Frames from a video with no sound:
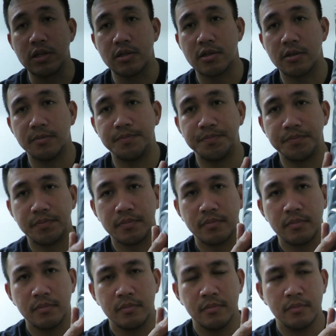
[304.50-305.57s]
ones.
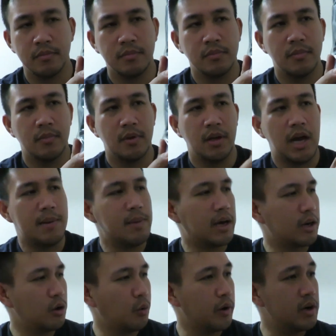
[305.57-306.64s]
I'm
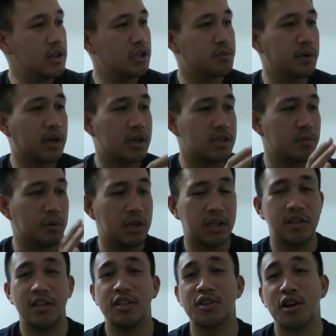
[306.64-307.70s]
not gonna wear these because I'm gonna
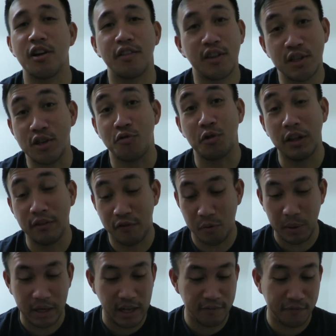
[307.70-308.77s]
get these are these are really
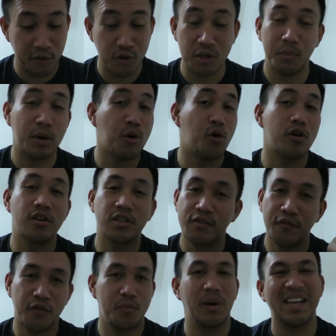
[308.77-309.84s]
for my nephews. I'm gonna order
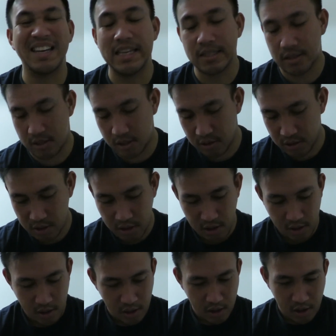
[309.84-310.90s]
some for my nieces.
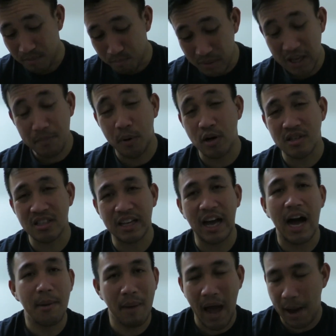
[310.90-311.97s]
Me personally,
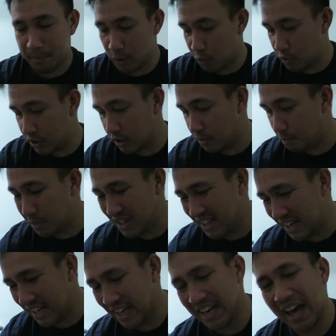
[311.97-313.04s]
I'm happy with it. But
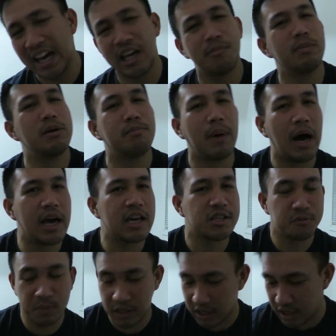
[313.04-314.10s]
then again, I could be
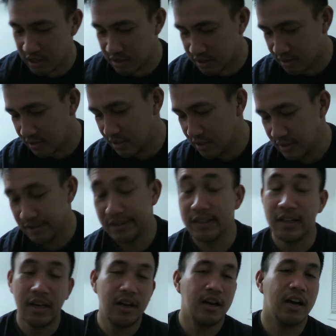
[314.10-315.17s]
biased because
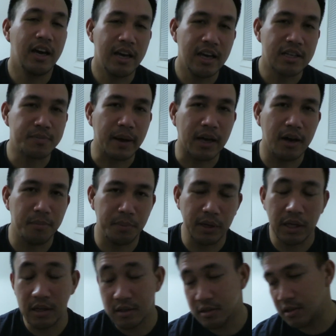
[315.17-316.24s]
it's my
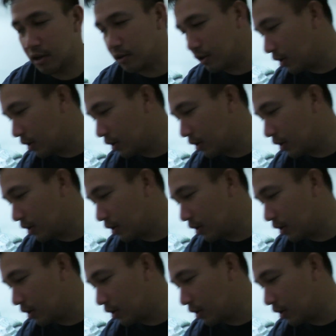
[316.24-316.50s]
company, so